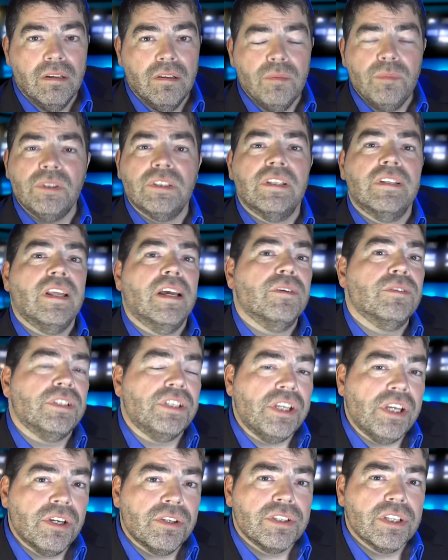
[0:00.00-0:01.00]
Almost a
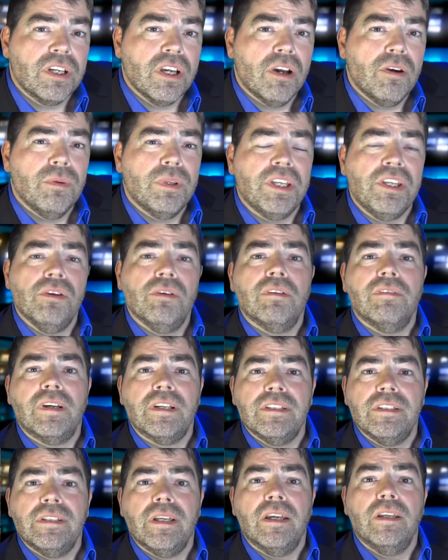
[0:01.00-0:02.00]
thousand years ago, the
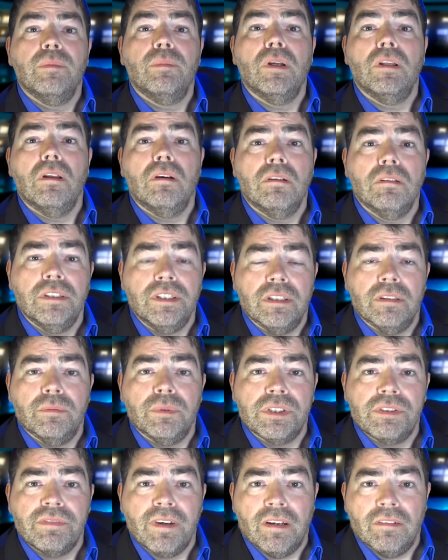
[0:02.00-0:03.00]
Università di Bologna
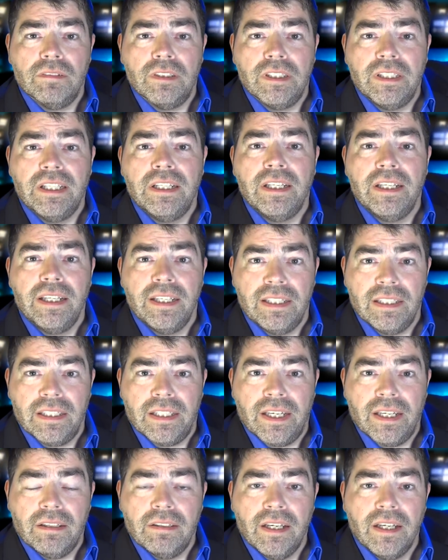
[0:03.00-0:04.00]
was founded in
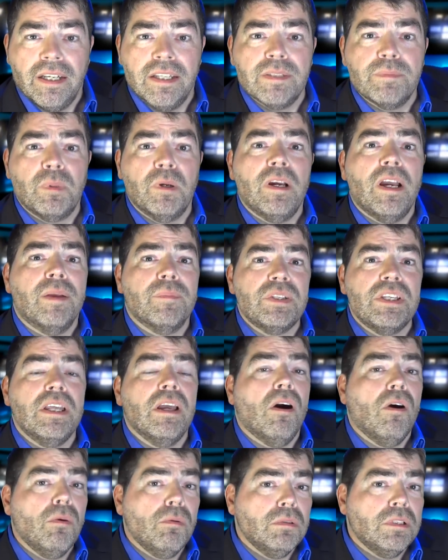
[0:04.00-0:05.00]
Italy, and it's perhaps
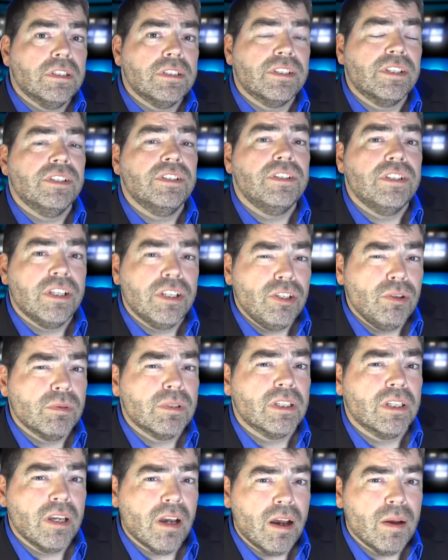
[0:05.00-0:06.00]
the oldest
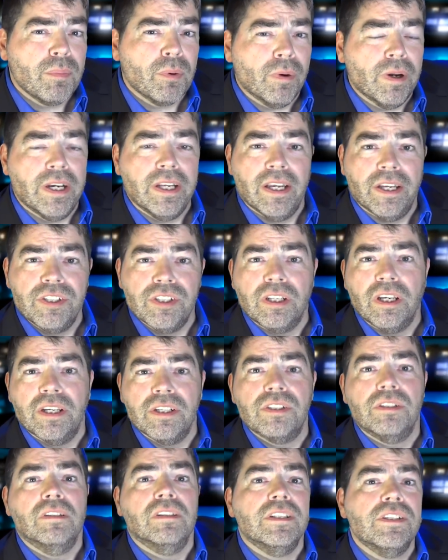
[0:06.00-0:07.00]
continuously operating
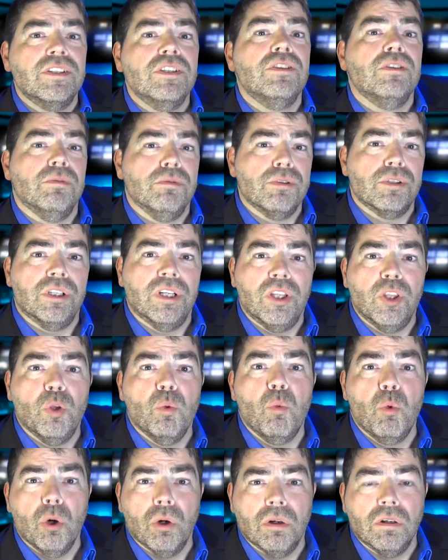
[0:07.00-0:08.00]
educational institution in
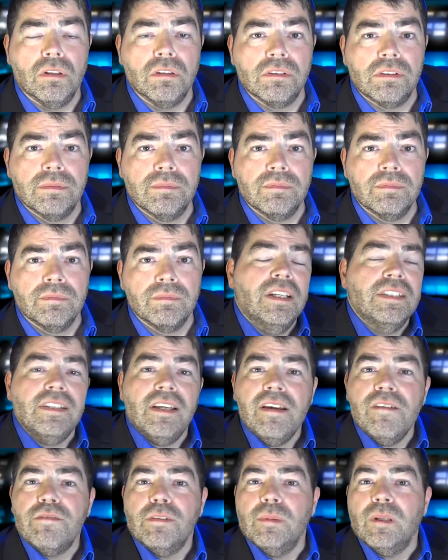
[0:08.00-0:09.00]
the world.
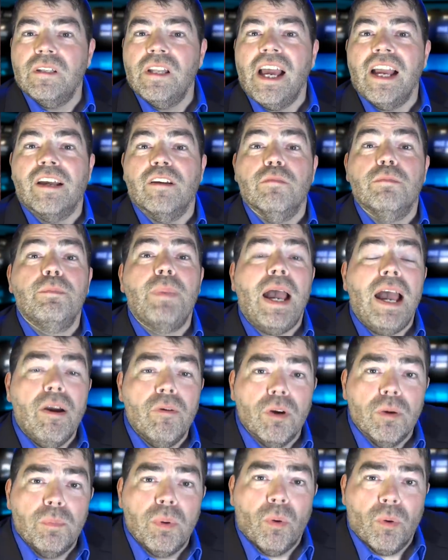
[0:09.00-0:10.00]
Aside from the lack of
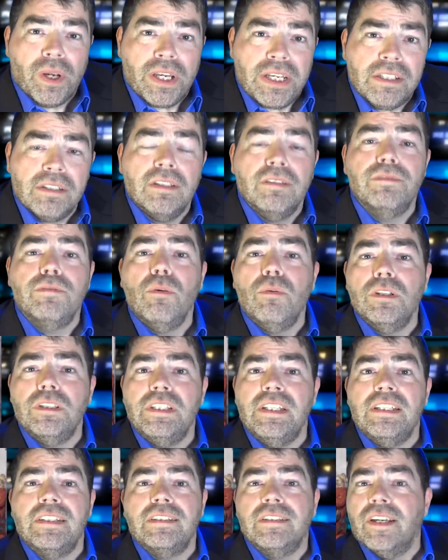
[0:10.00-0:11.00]
PowerPoint, the
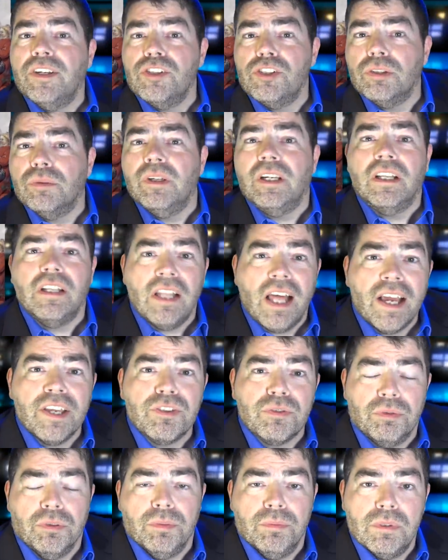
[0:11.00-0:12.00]
14th century
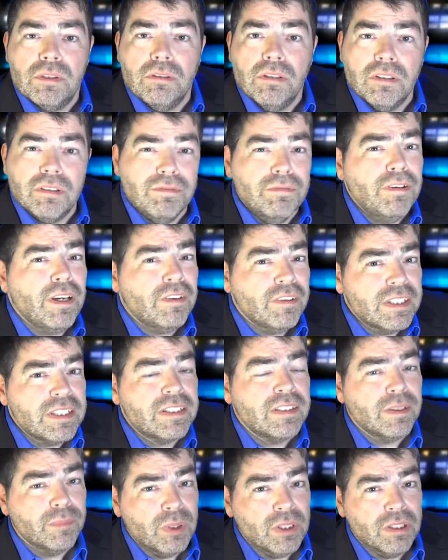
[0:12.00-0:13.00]
classrooms looked very
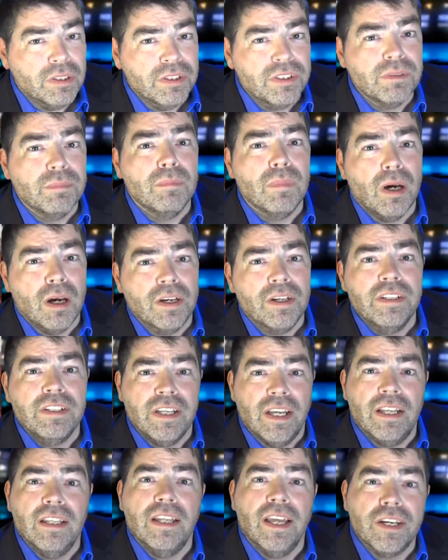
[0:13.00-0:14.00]
similar to modern
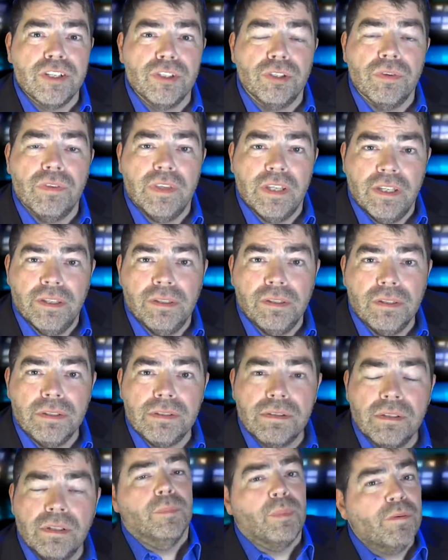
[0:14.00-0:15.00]
day lecture
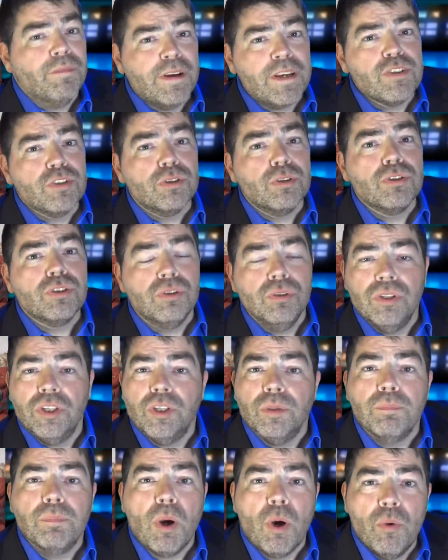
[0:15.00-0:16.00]
theaters. The professor stood
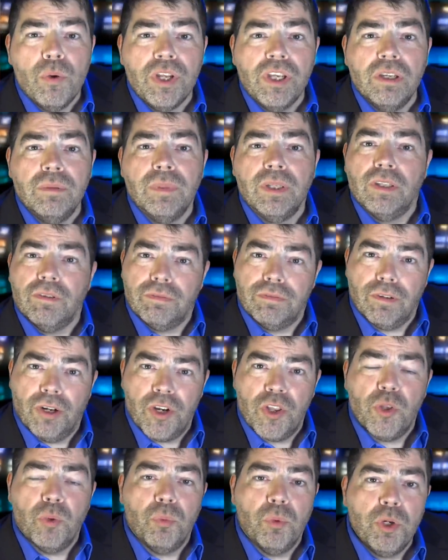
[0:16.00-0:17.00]
at the podium at the
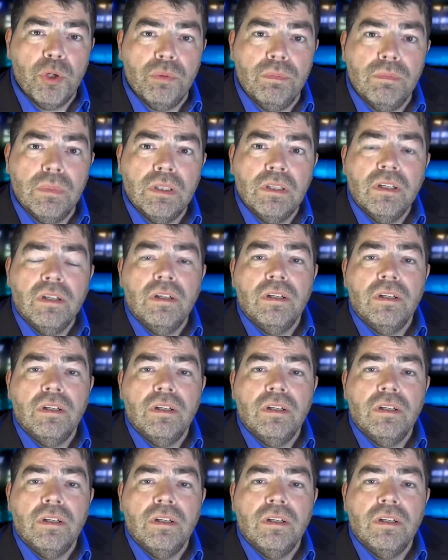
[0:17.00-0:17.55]
front of the room.